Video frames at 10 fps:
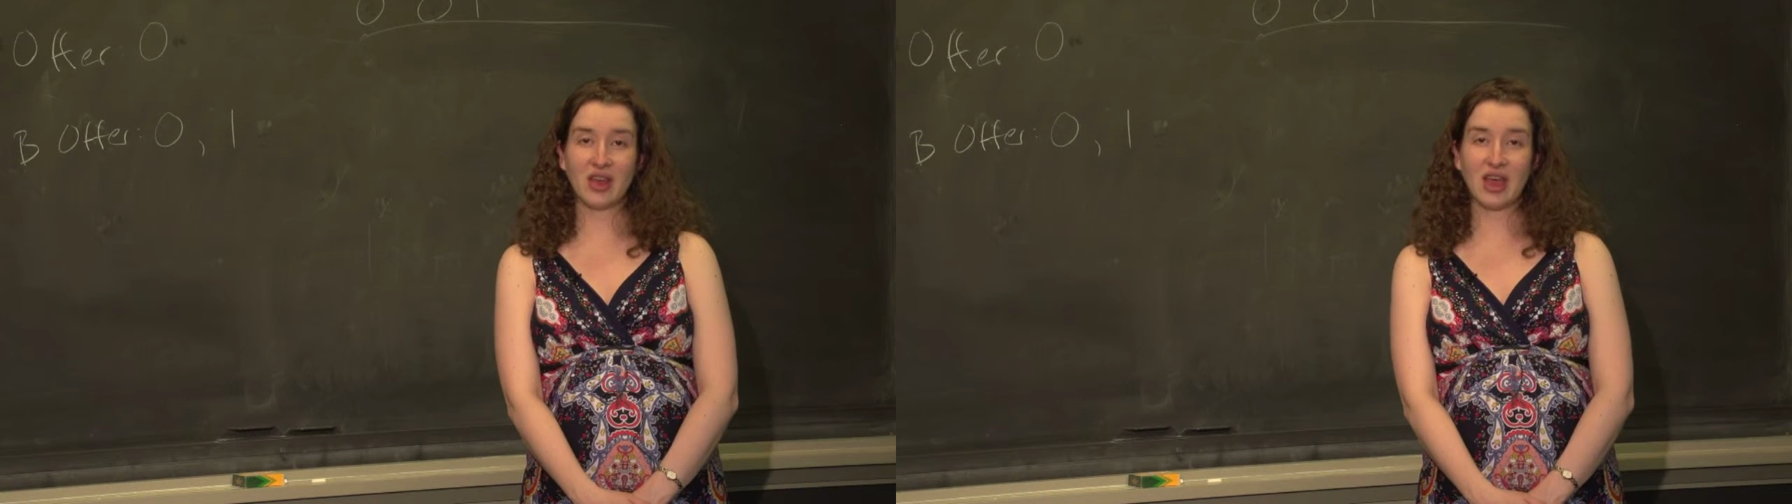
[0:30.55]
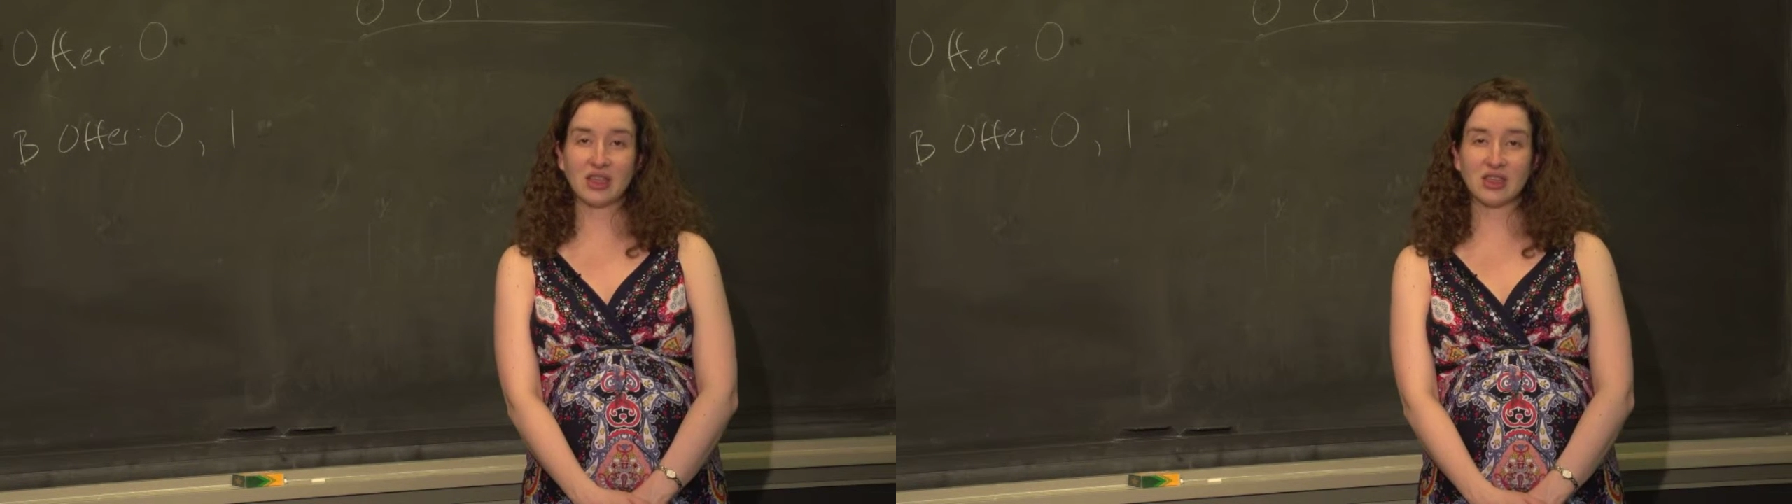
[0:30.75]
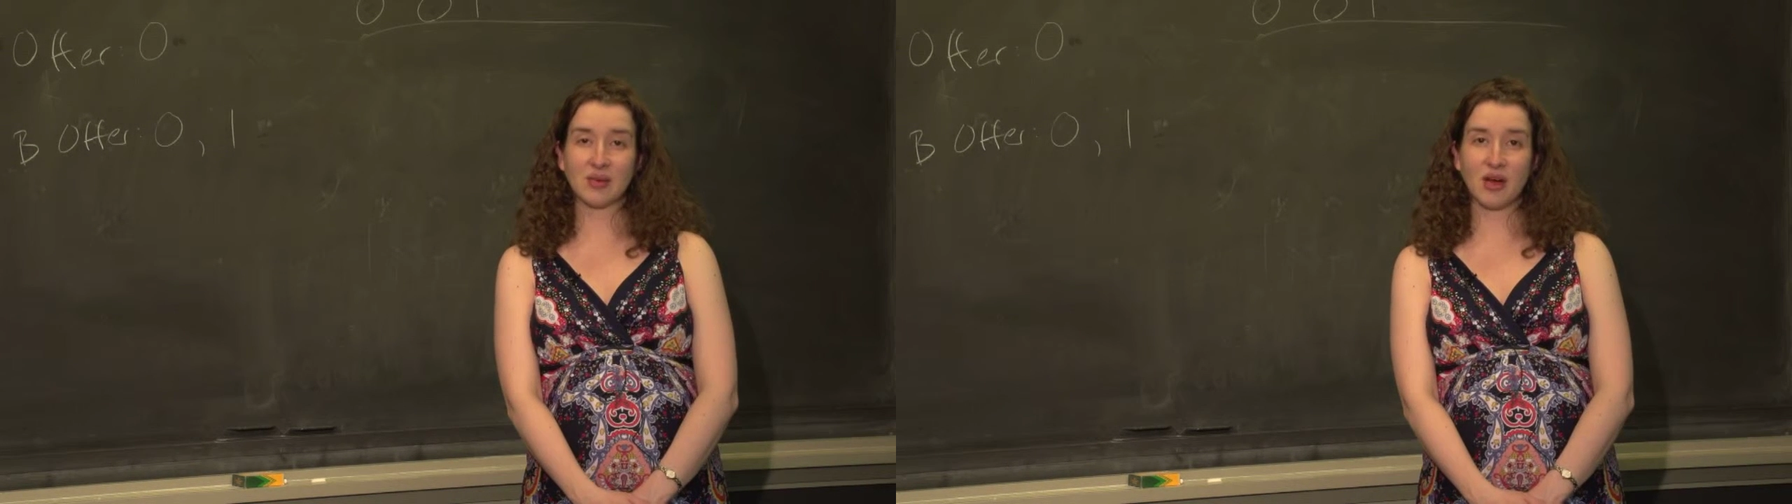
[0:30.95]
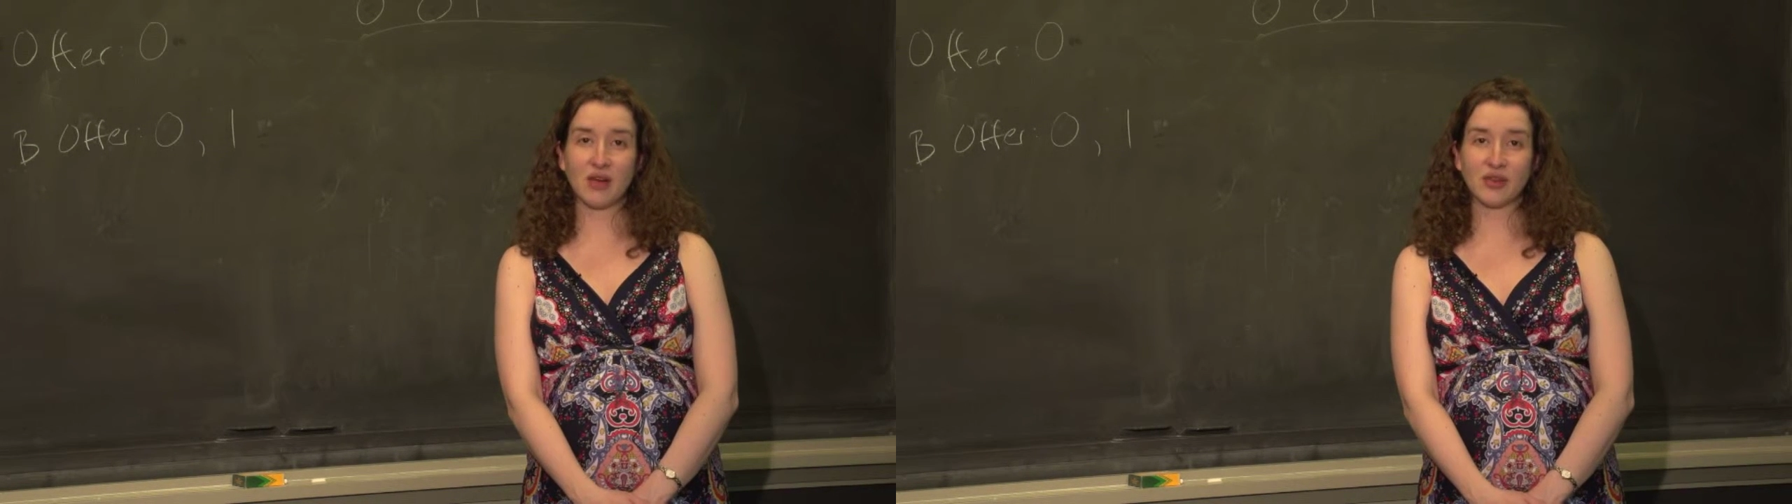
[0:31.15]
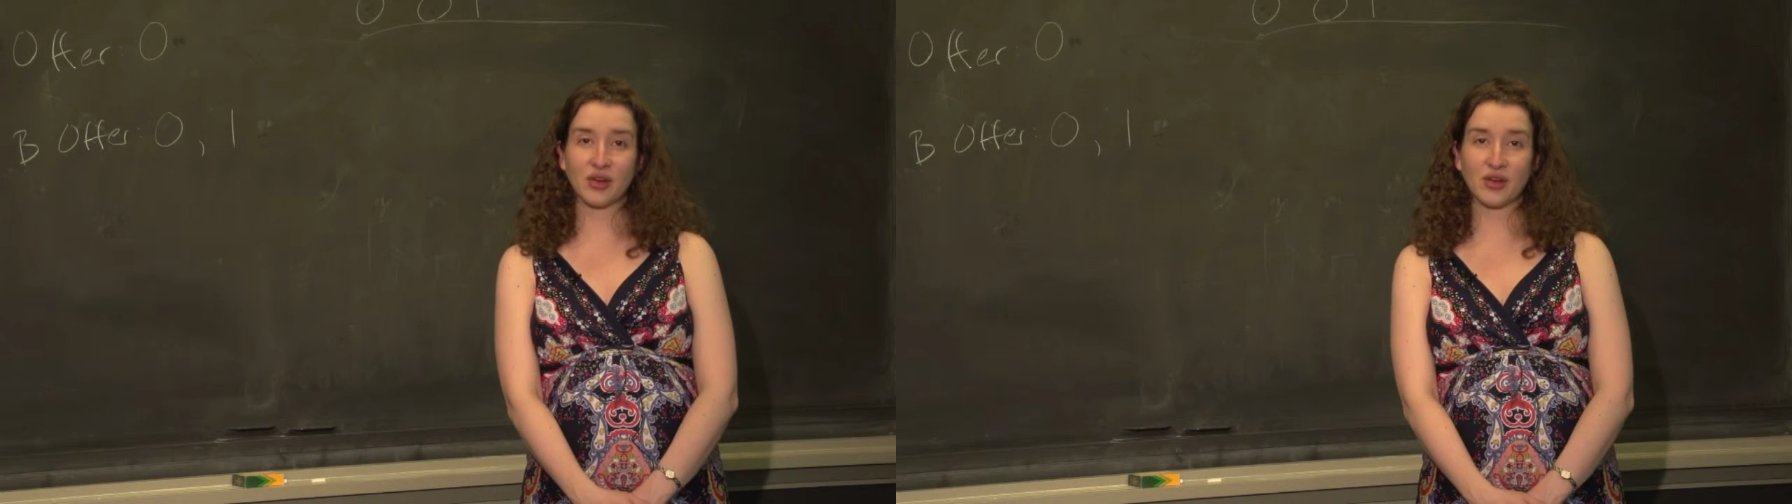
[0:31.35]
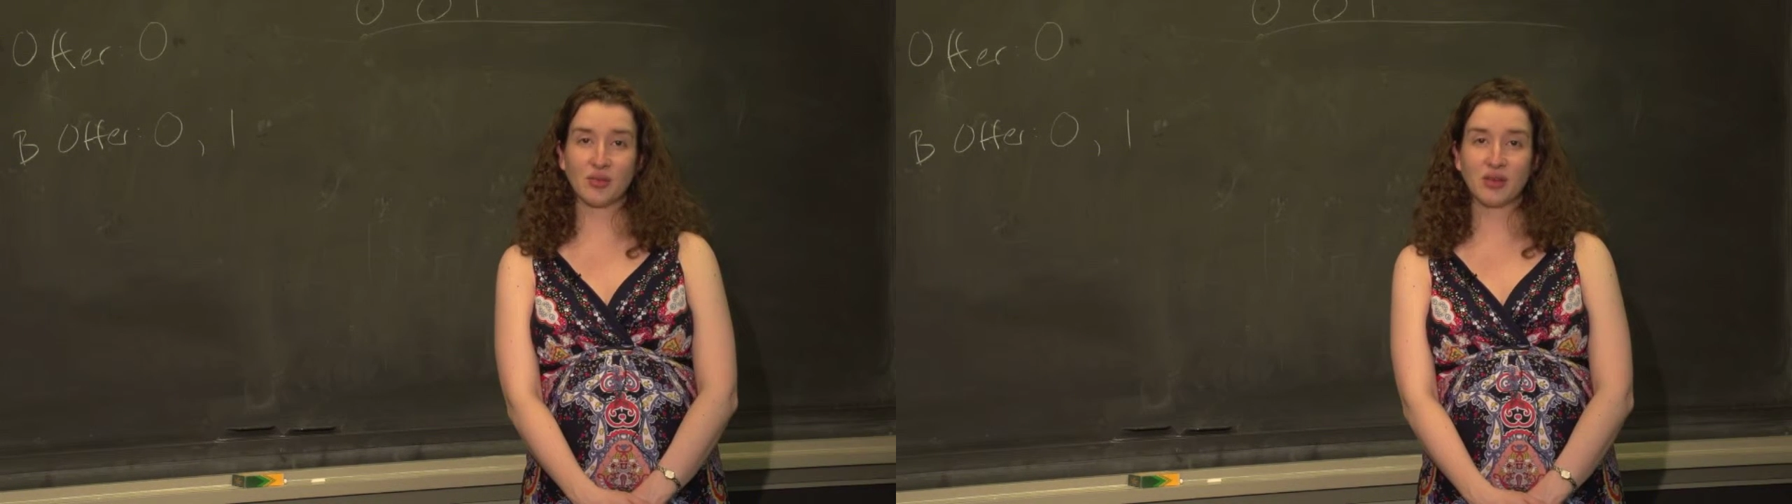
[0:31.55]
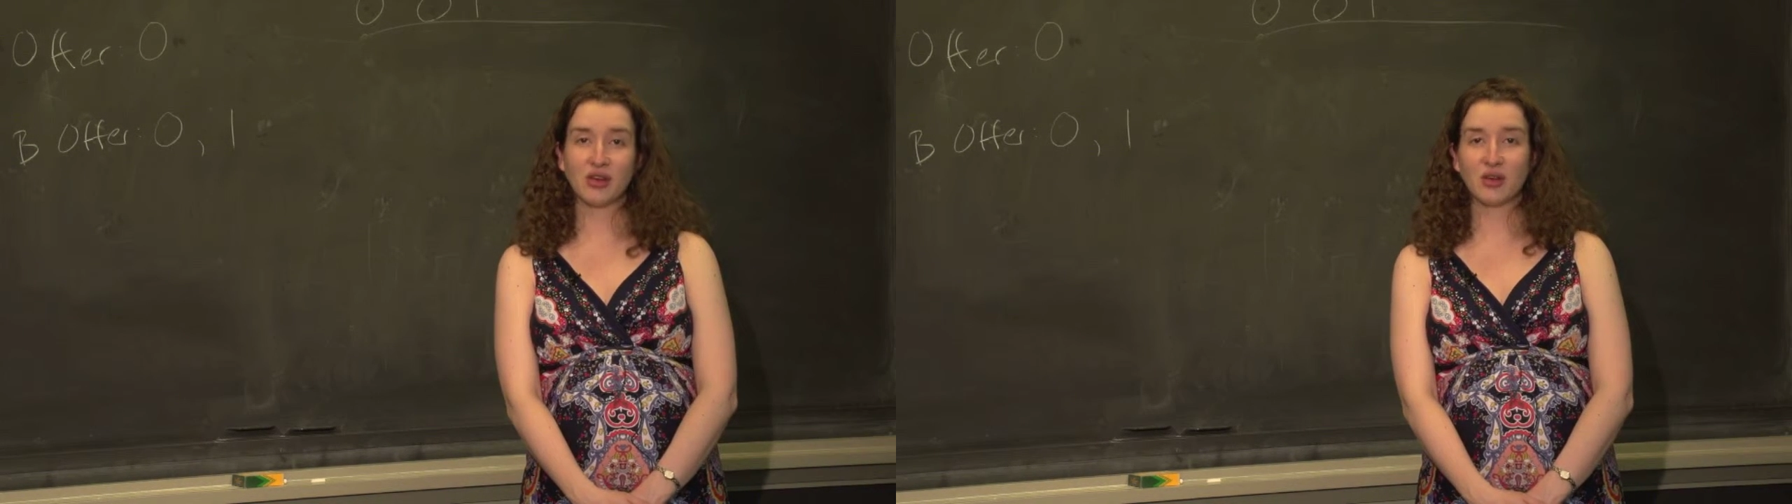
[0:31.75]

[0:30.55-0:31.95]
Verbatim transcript: the HLUB offer group